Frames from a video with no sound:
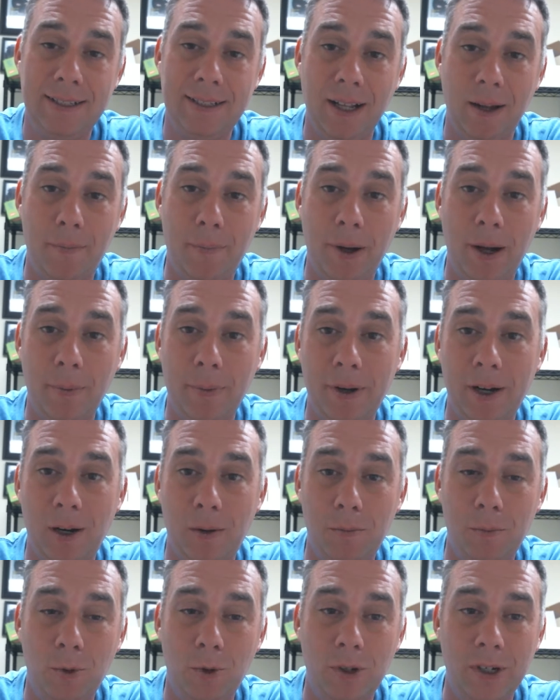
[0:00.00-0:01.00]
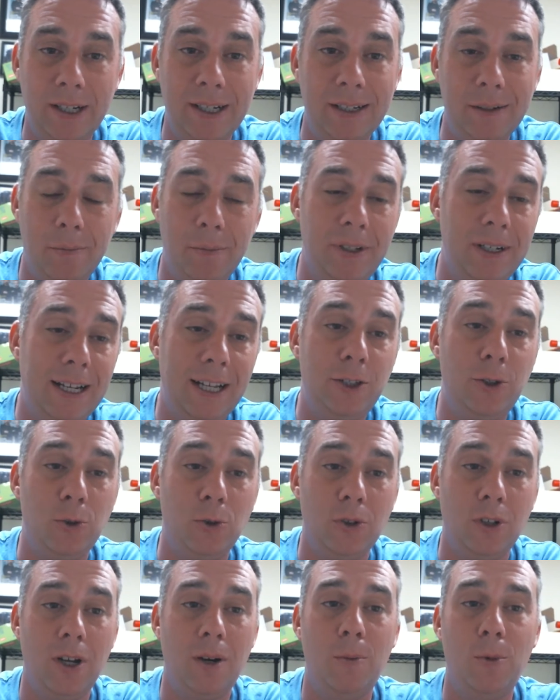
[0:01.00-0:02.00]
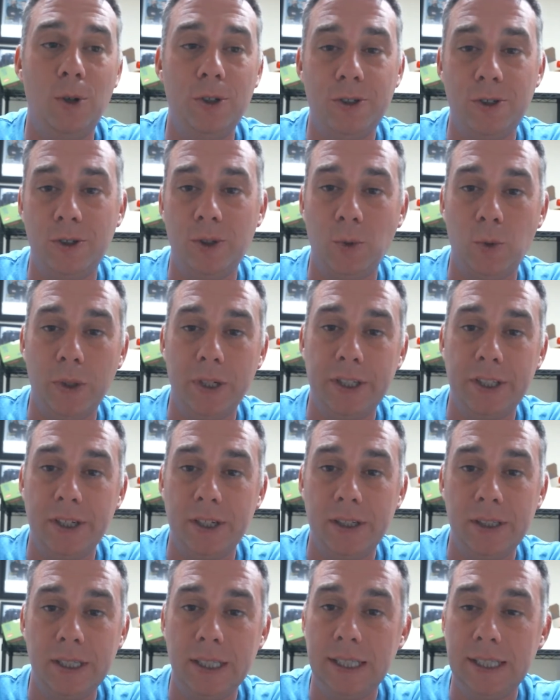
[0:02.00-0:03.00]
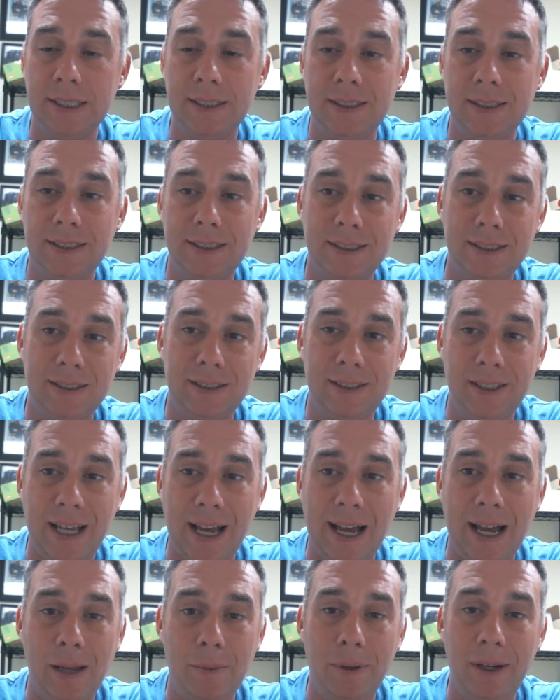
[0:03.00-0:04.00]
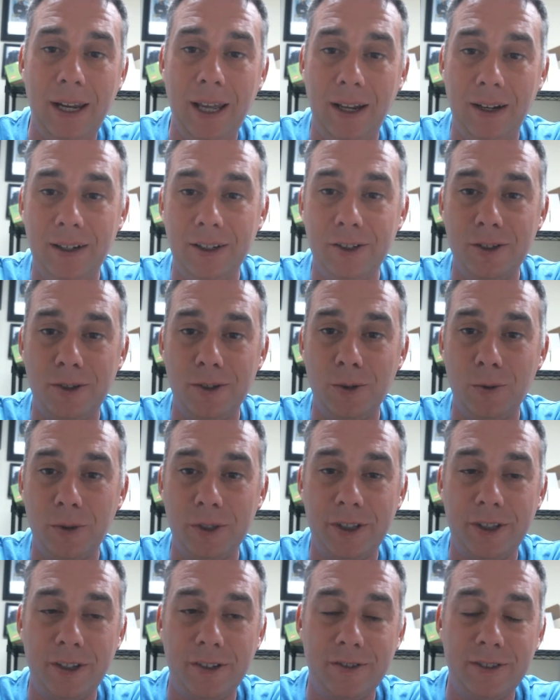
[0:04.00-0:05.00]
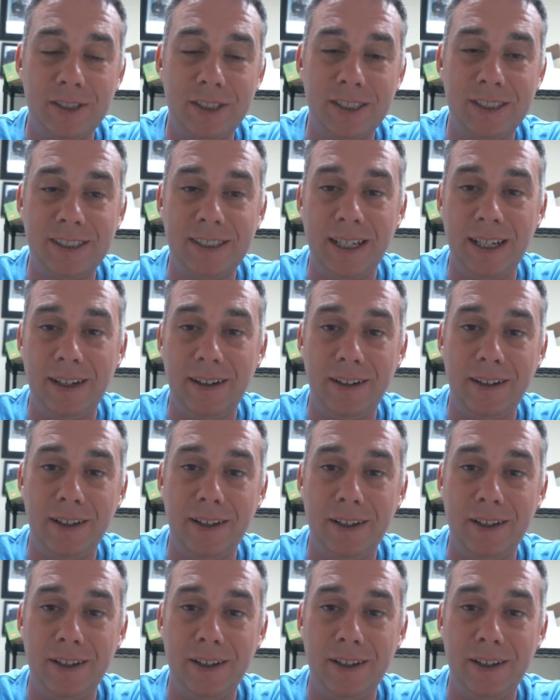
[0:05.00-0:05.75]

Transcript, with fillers: stop popping out more. I mean, I do a lot more during the winter because it's hibernating during the winter and just staying